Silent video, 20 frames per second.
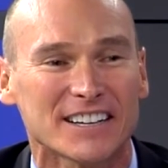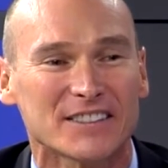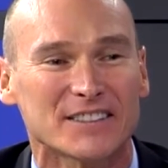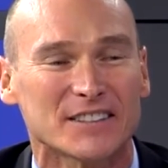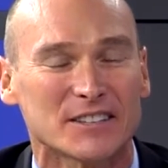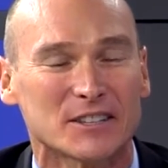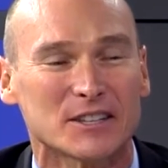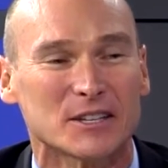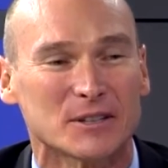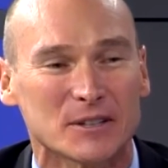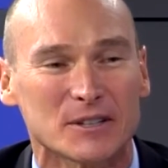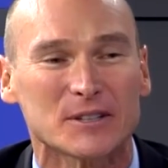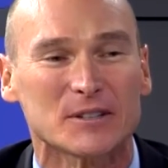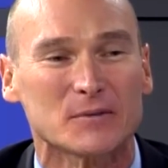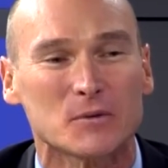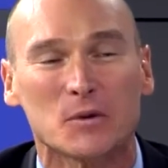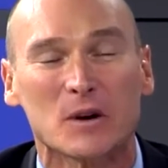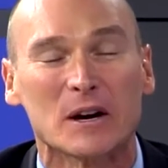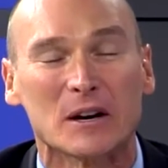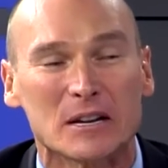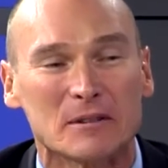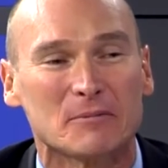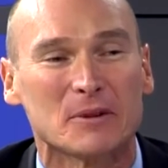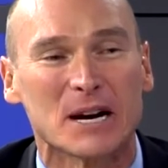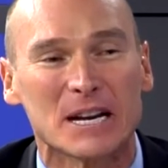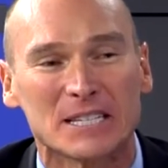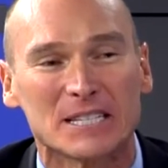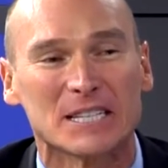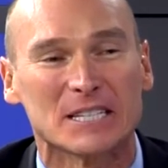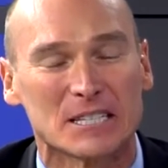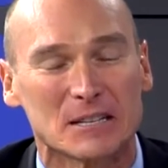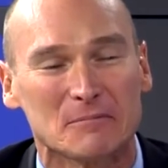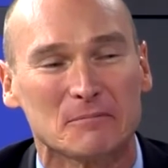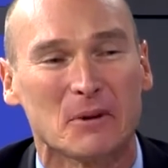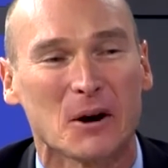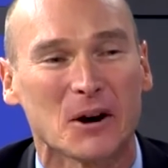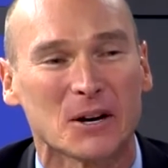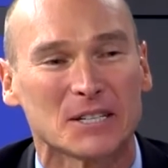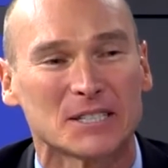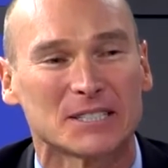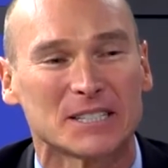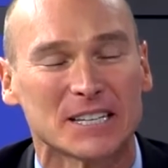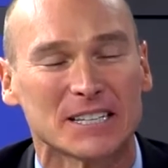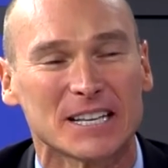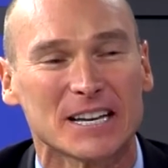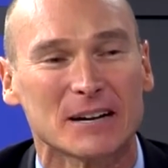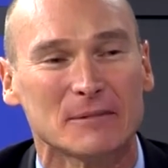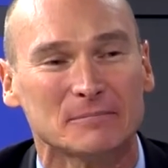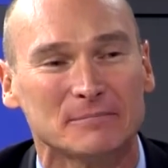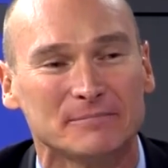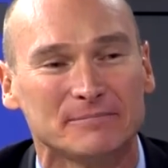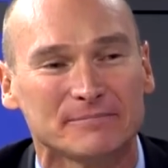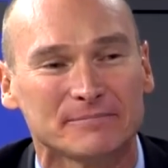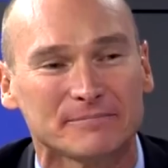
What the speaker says: that wearing braces imparts to them.